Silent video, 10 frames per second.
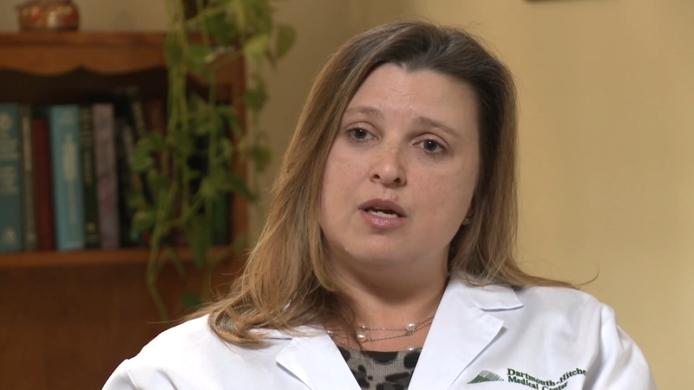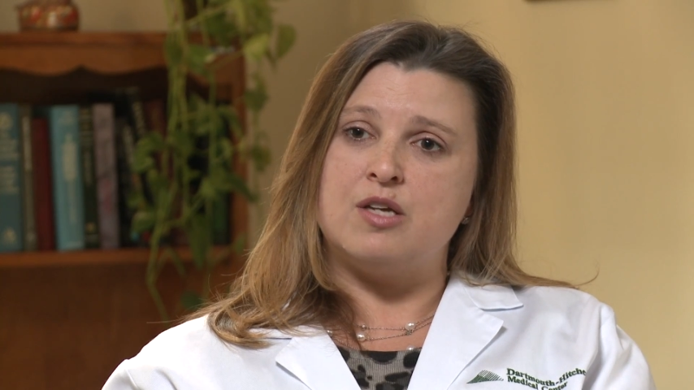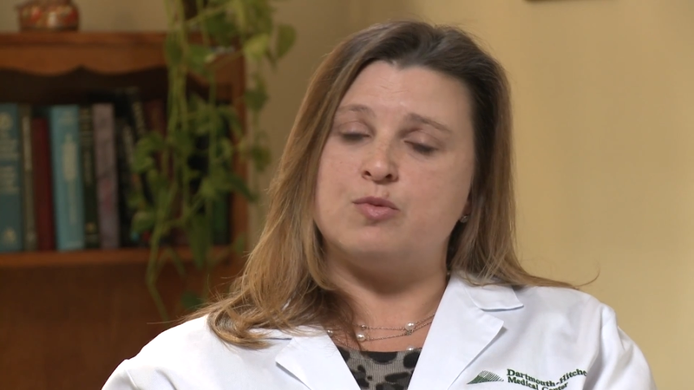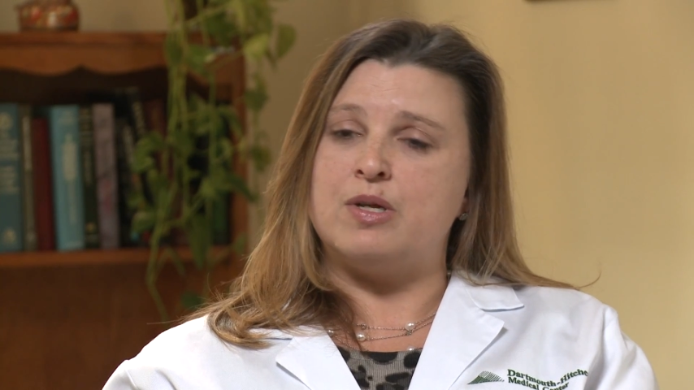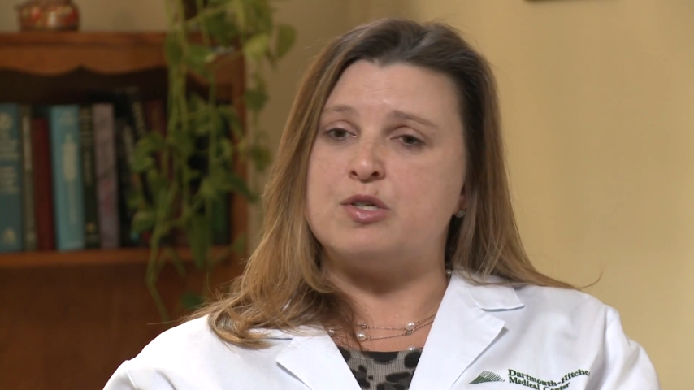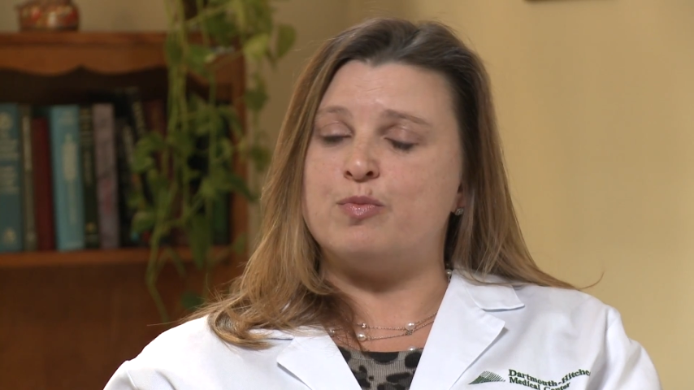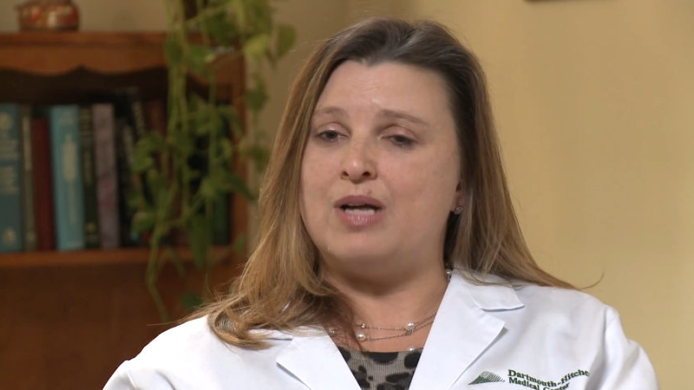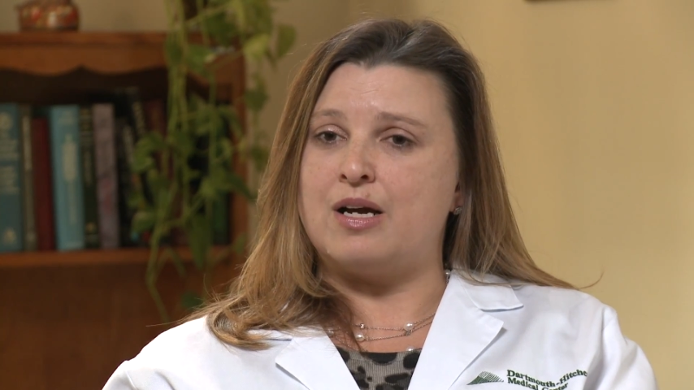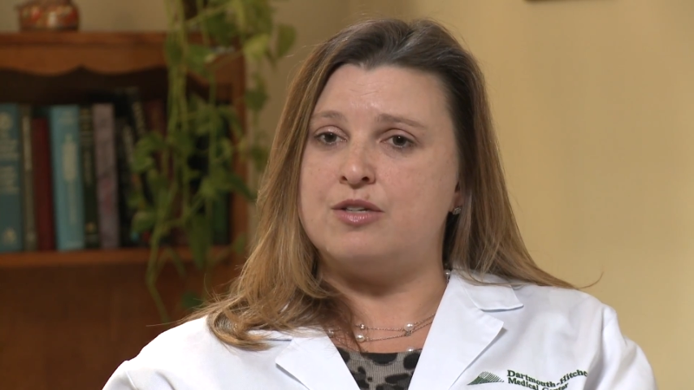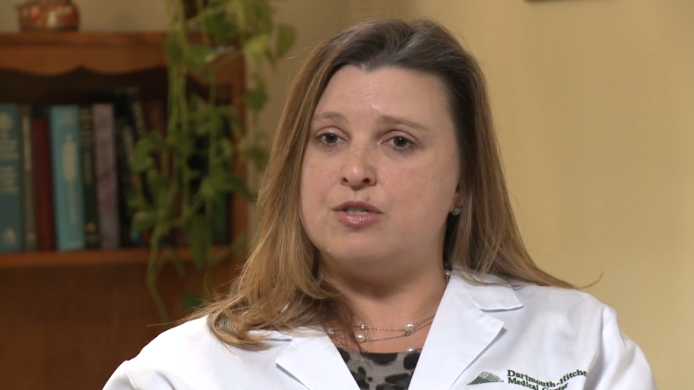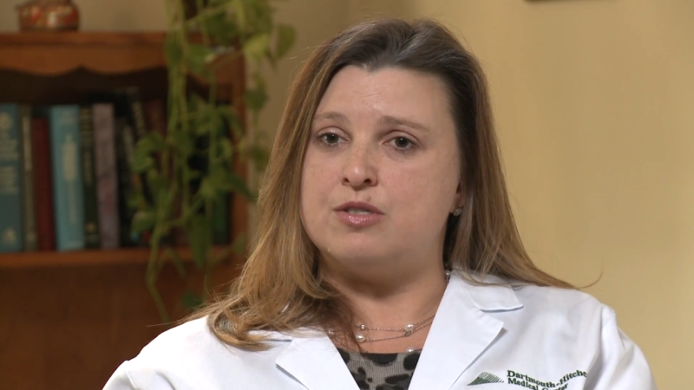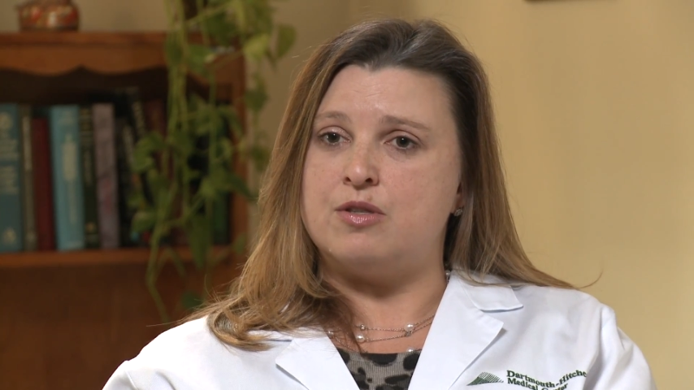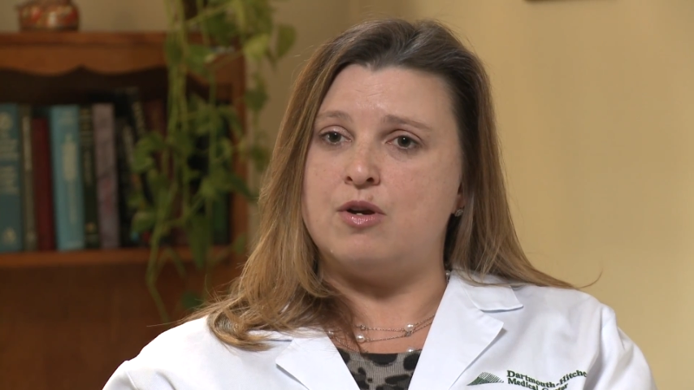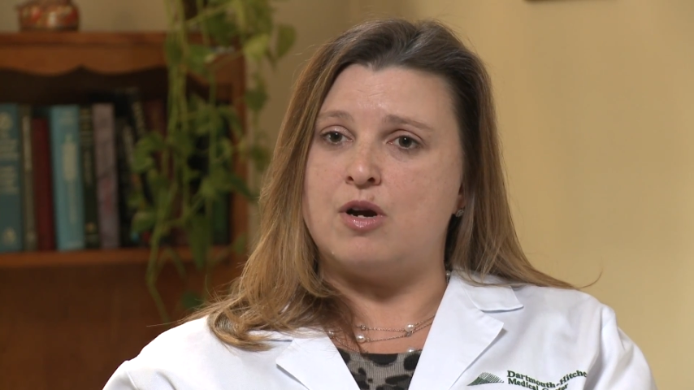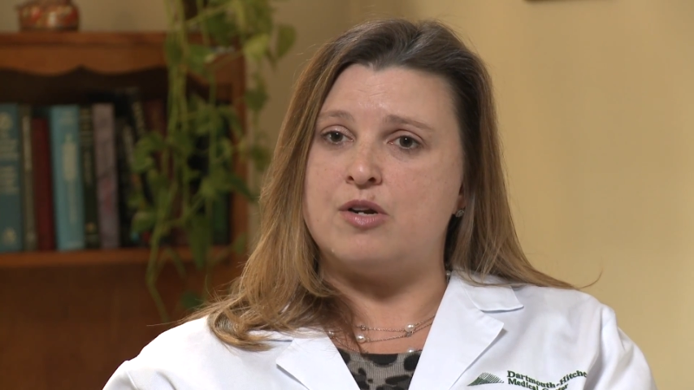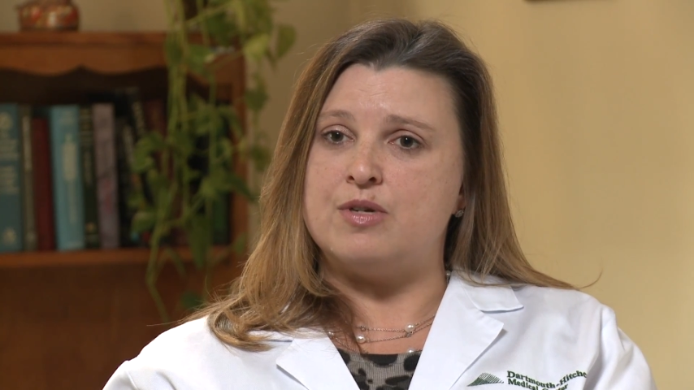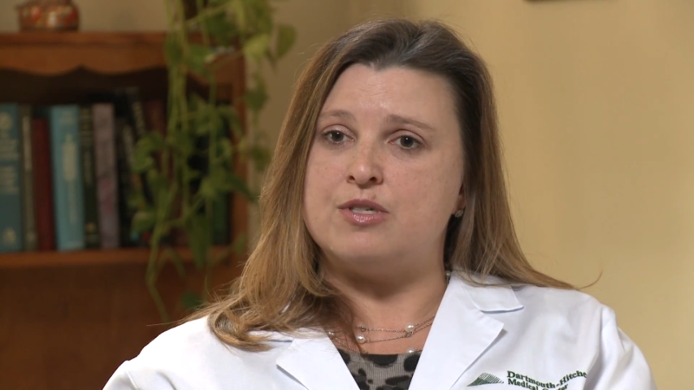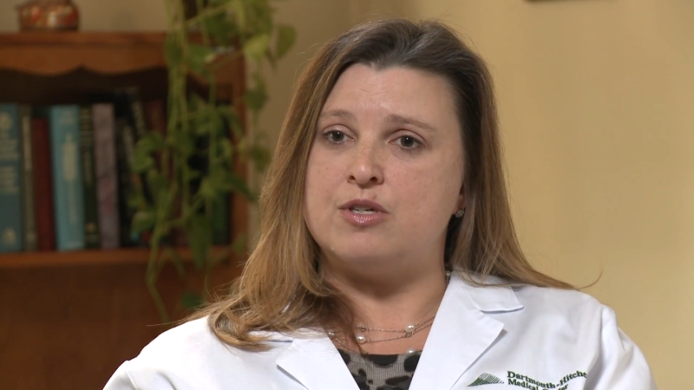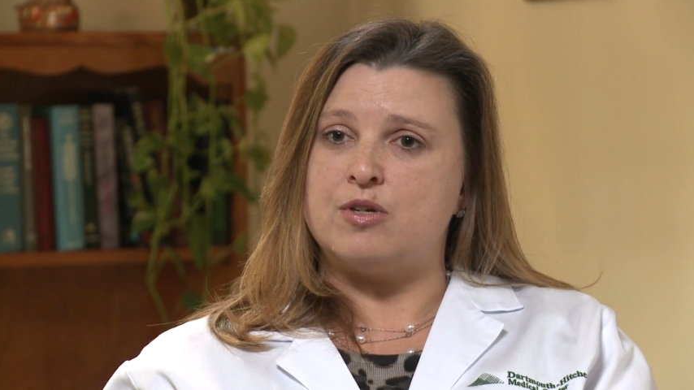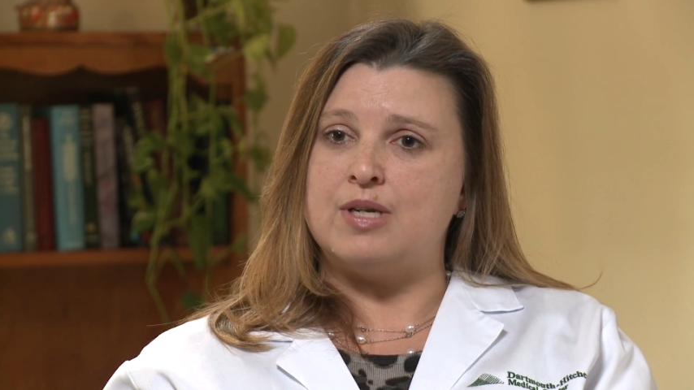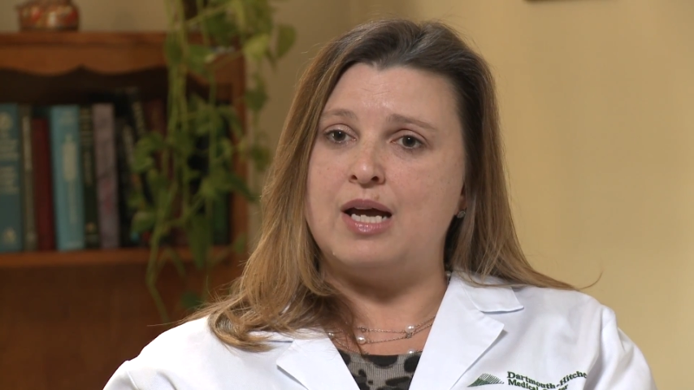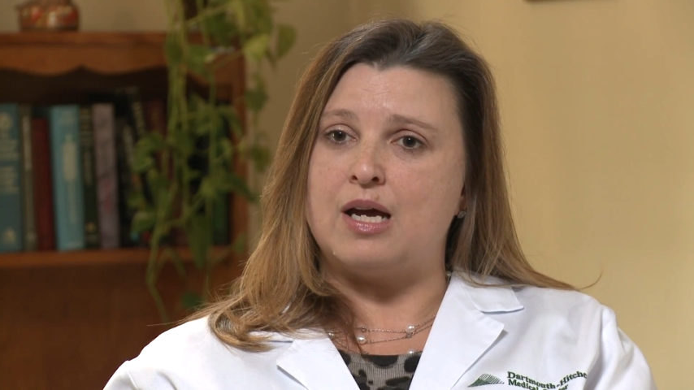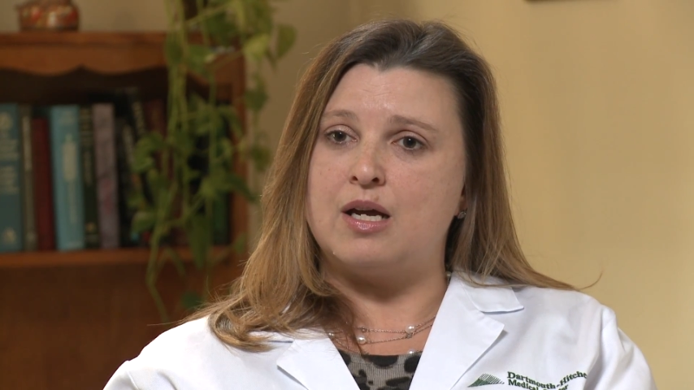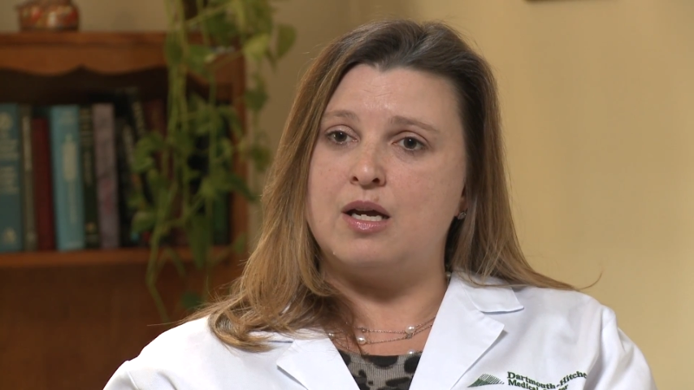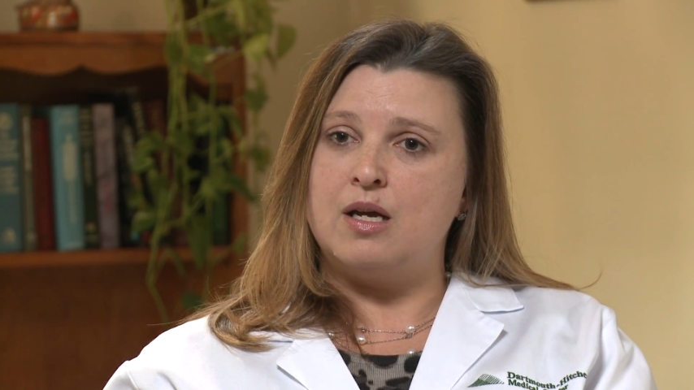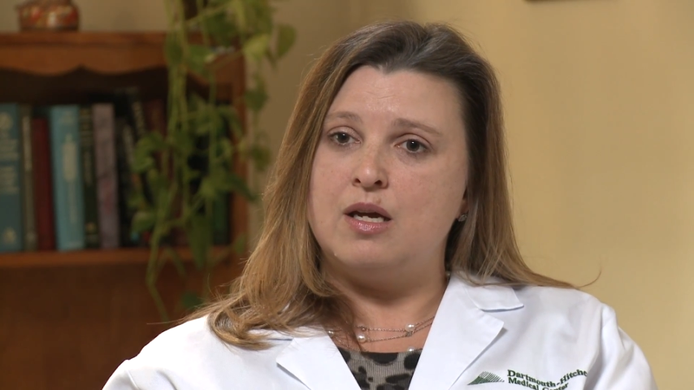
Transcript: as well as blockages in the arteries in your neck.